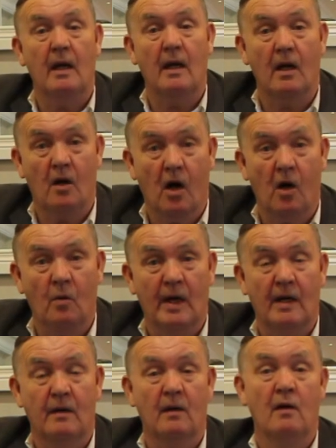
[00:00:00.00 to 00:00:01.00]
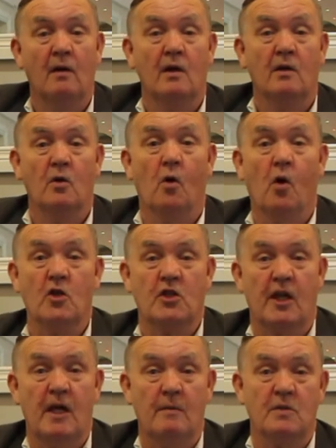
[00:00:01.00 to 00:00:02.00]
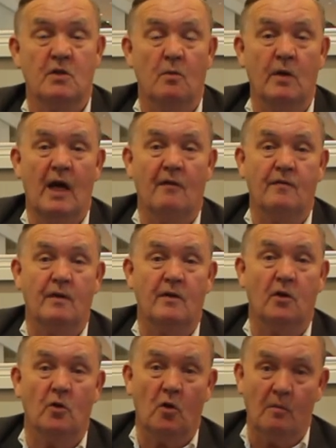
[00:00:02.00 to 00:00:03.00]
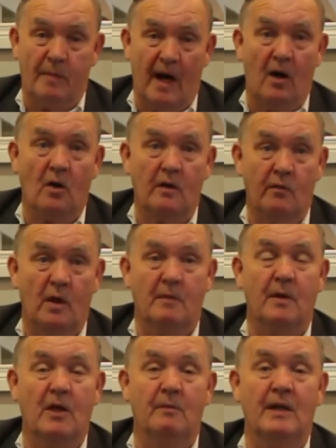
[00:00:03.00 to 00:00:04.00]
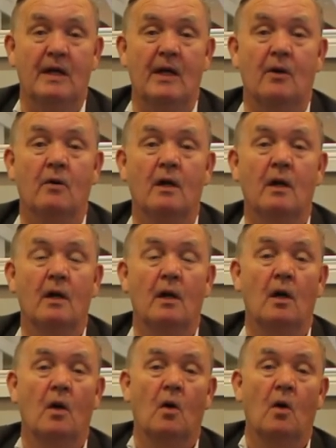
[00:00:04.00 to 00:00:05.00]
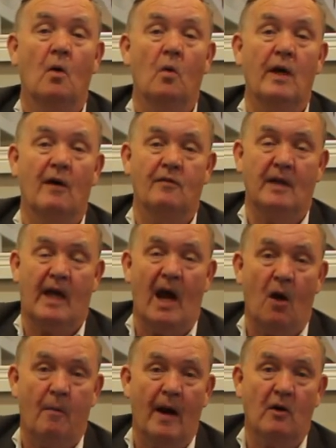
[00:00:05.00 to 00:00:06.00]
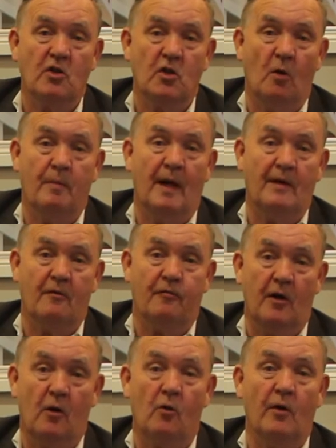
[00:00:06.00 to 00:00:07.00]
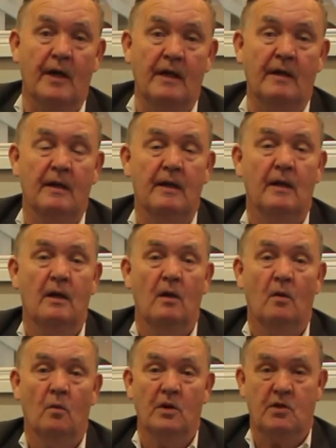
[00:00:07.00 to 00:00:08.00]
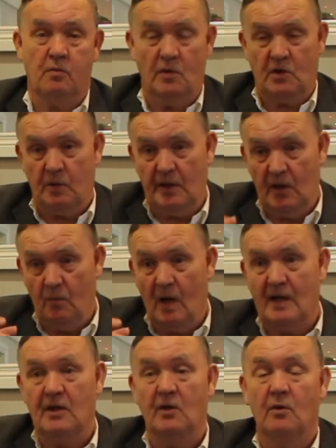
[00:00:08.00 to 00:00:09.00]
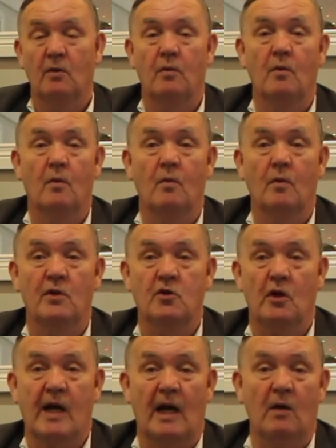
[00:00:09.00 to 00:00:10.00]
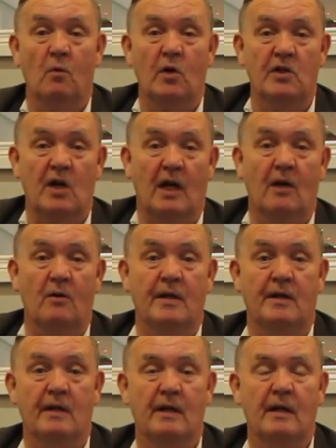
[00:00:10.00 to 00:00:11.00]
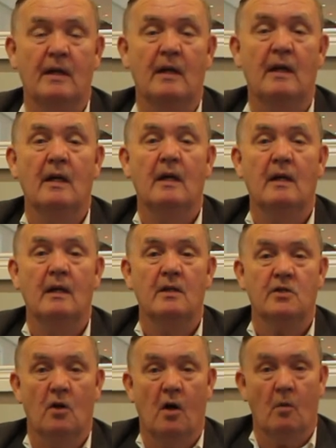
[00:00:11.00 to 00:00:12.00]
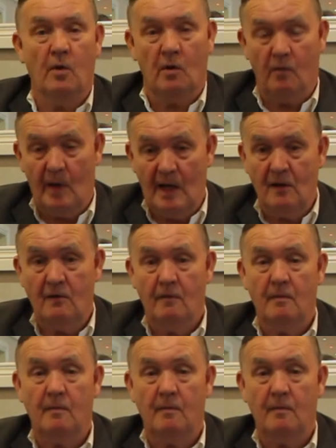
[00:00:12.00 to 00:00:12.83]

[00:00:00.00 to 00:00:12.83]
in Galway to host teams. We have the Dugan Park, if you want to bring them in there. We have the Care Parks up at the Fair Green, which we did 1 year when Joe Canning won his All-Ireland. So we're well